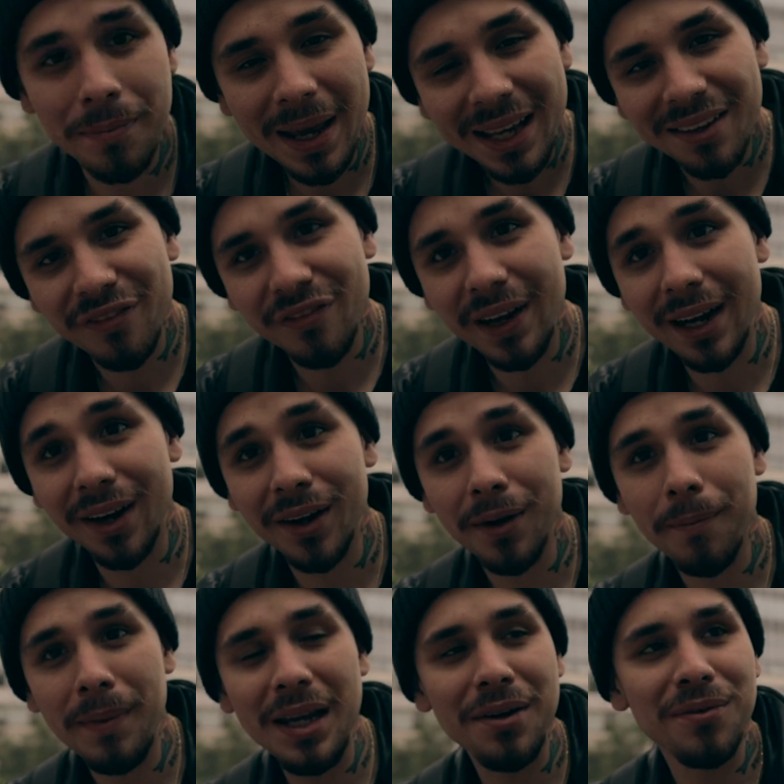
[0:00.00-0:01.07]
to make it fair,
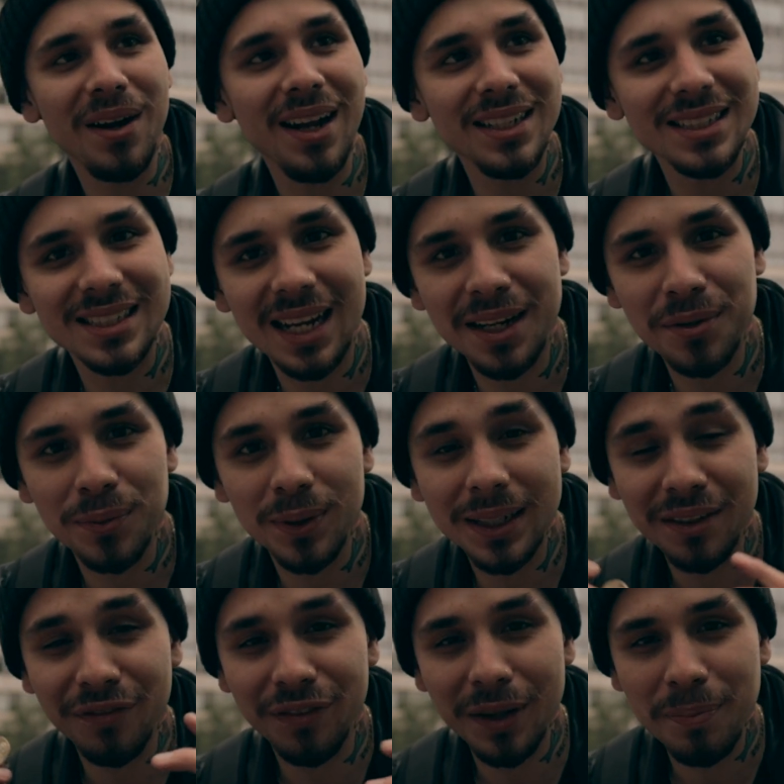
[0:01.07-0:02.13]
me and Rod decided we're
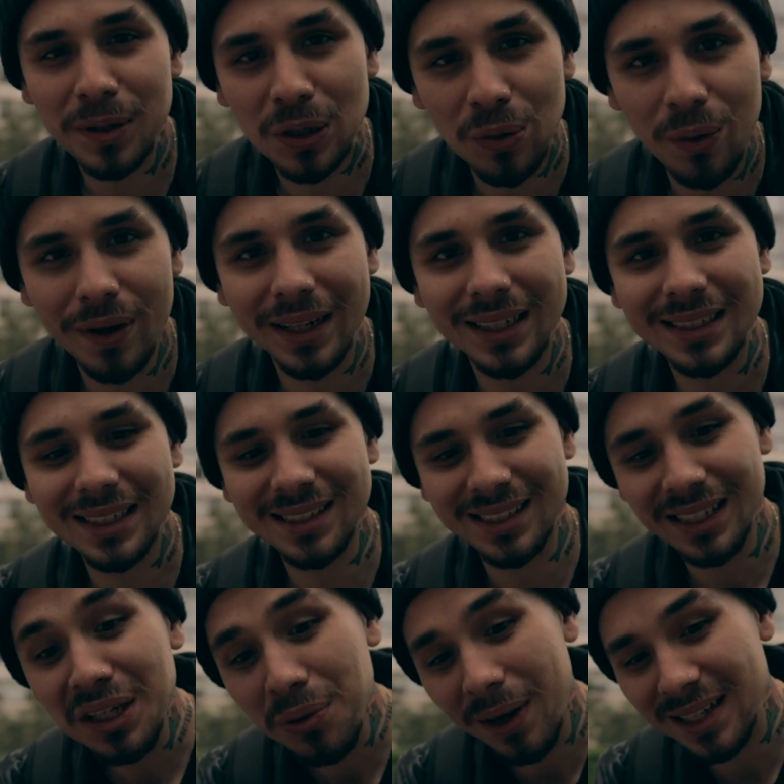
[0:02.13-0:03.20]
gonna flip a coin to
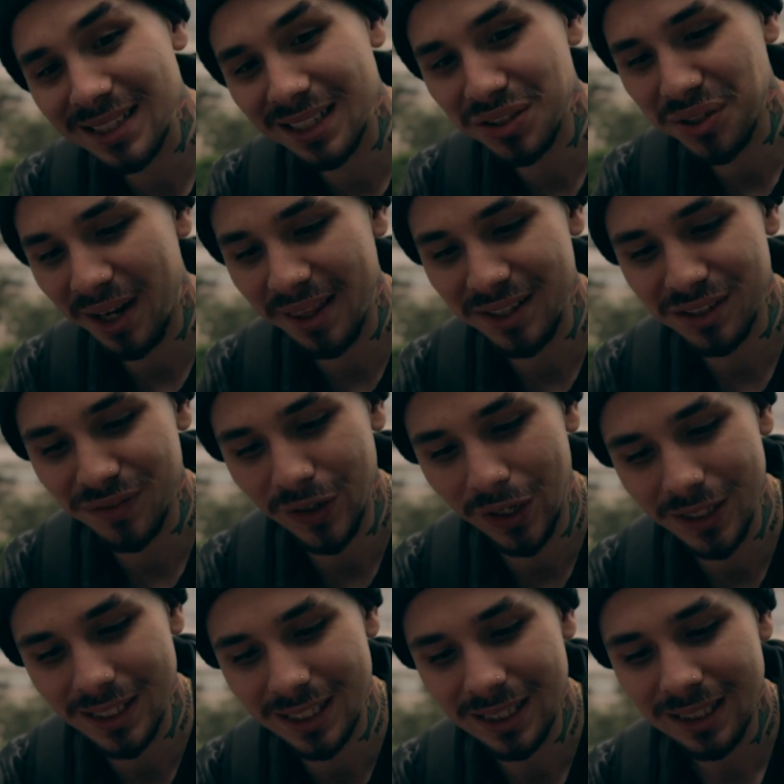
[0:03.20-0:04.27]
see who has to try this
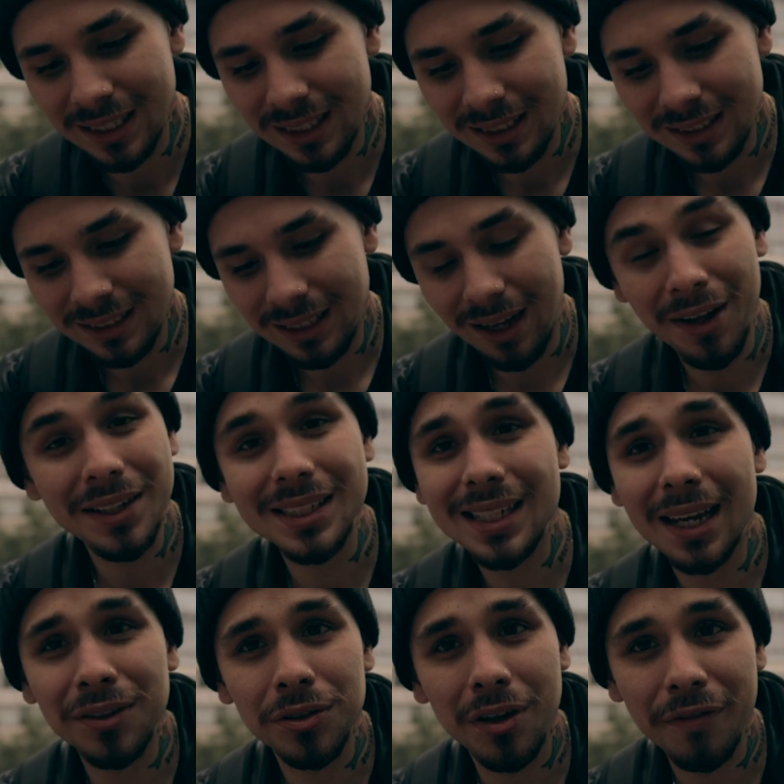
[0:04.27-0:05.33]
first. Honestly,
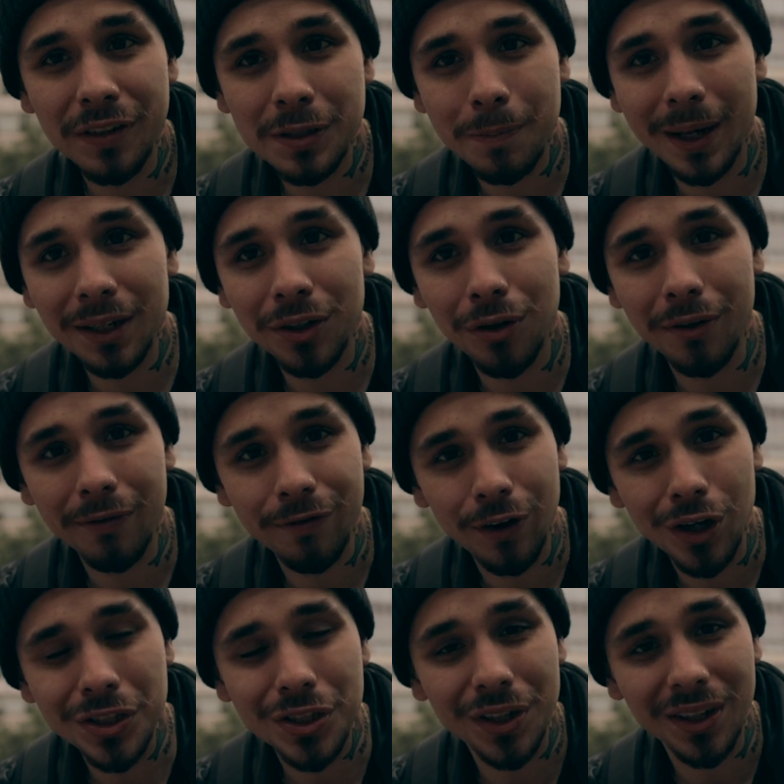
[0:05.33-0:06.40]
I don't know if it's better going
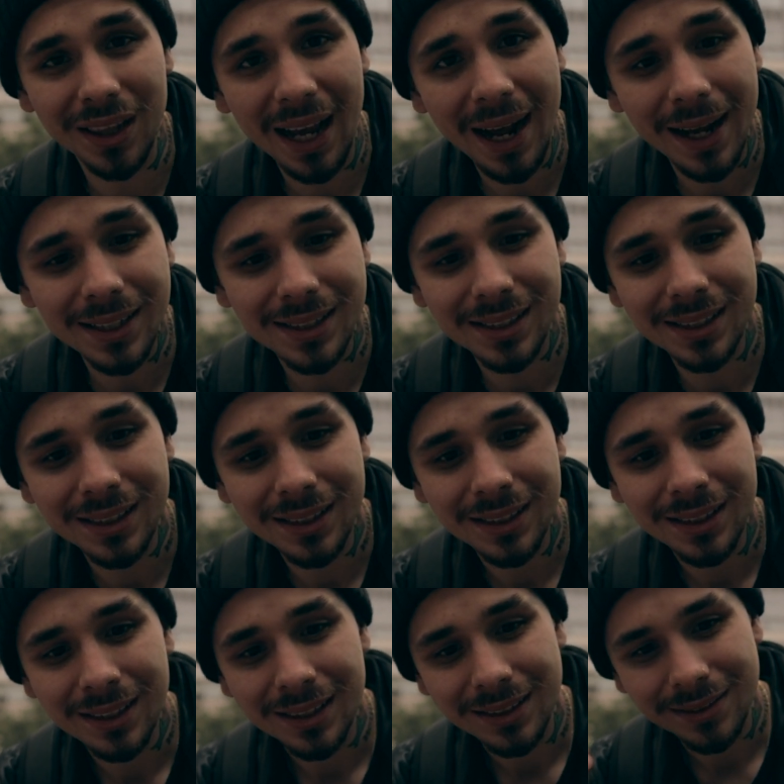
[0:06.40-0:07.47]
first or last.
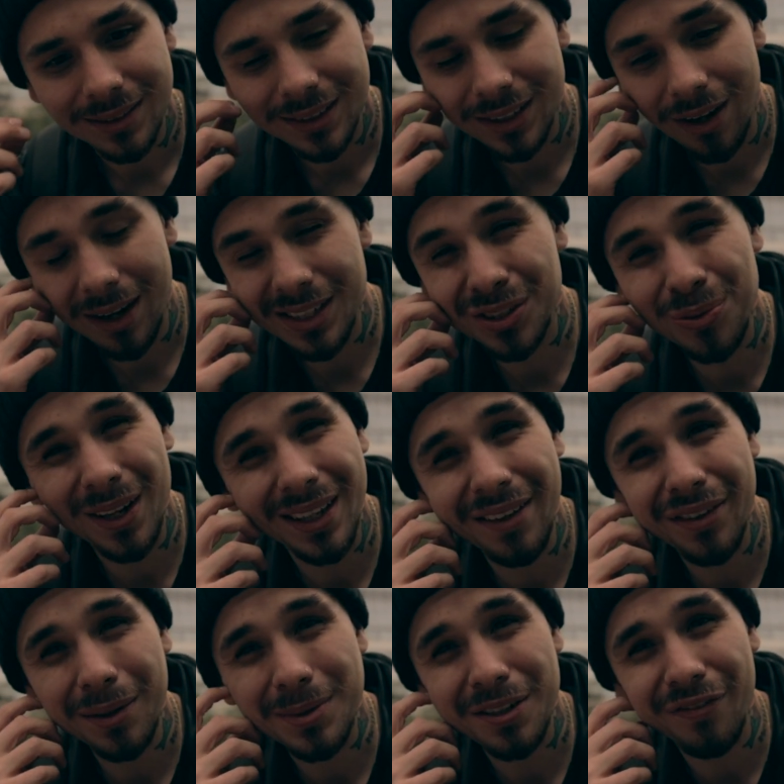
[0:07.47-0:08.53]
So I just wanna leave
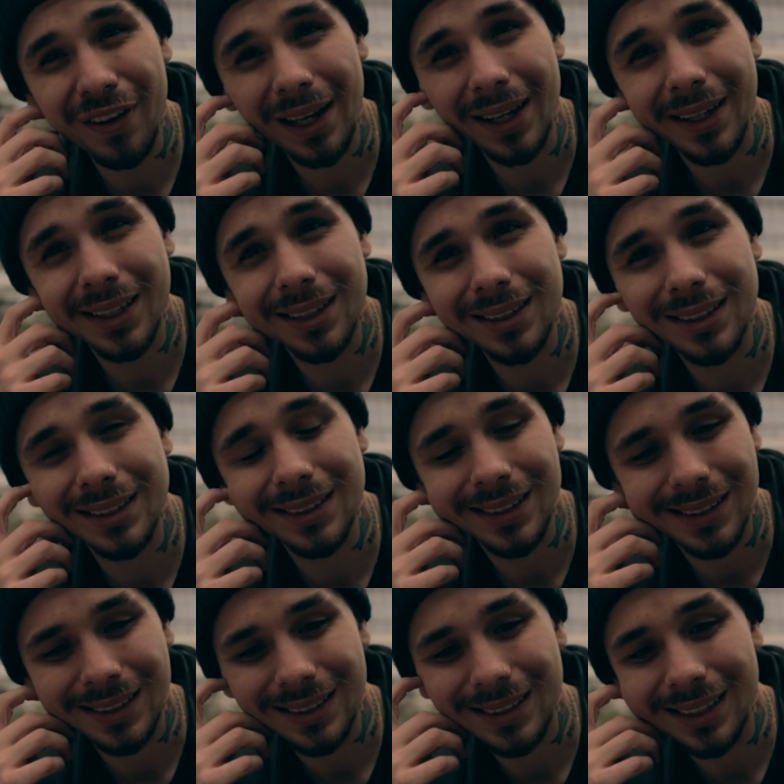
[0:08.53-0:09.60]
it up to fate,
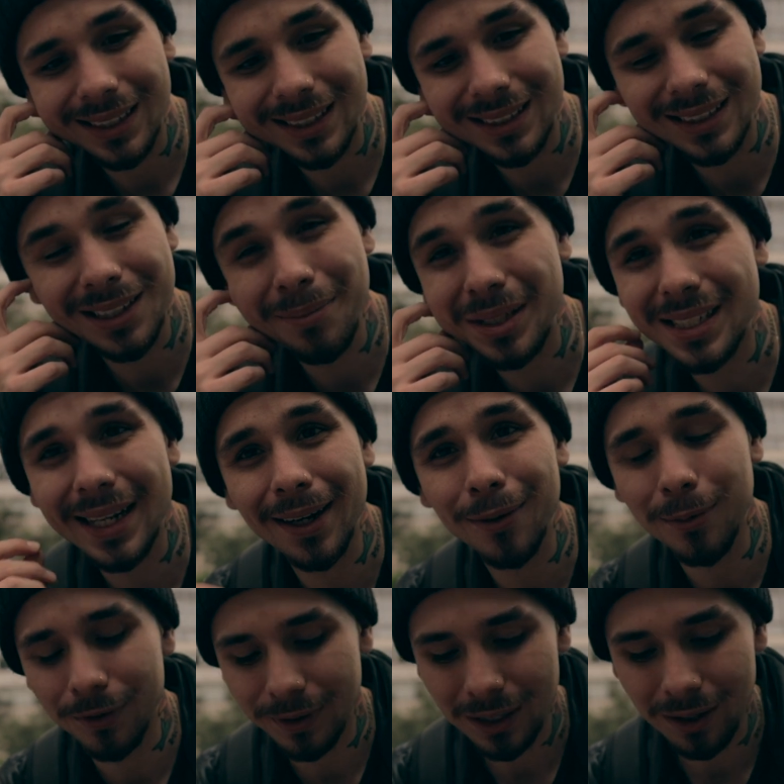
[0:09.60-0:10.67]
cause this is gonna be
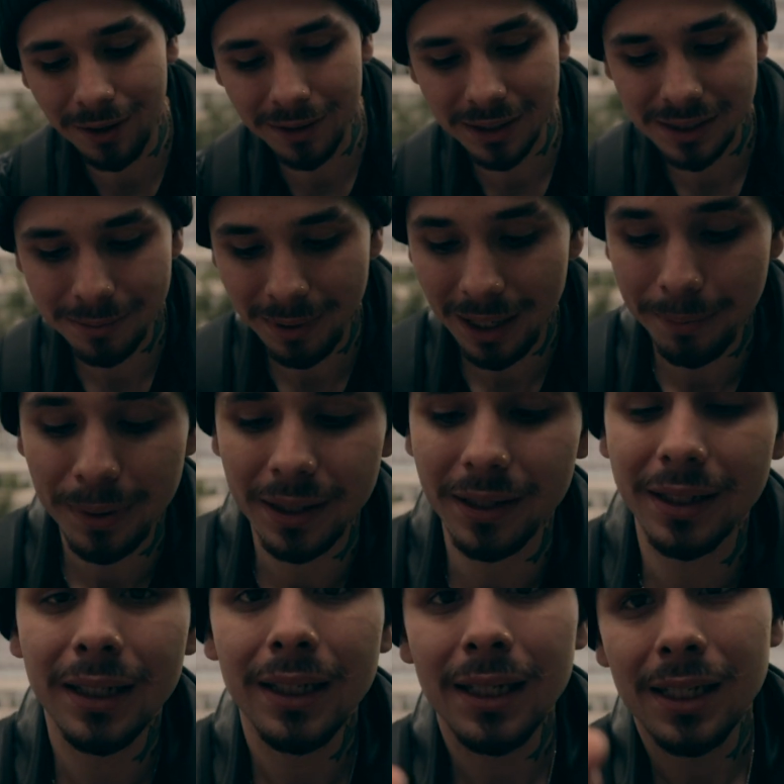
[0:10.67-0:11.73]
terrible regardless, in my
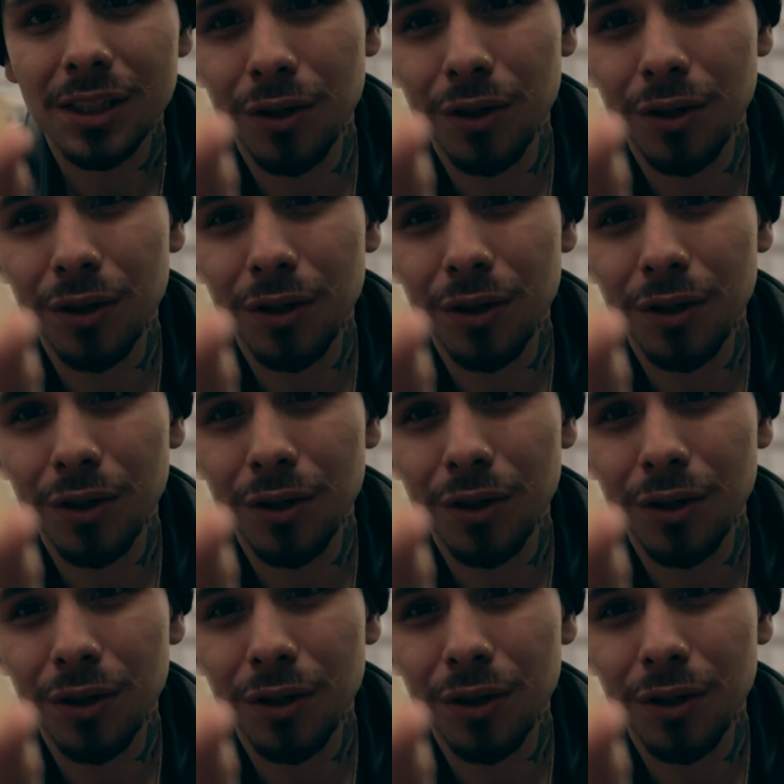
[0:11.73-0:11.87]
opinion.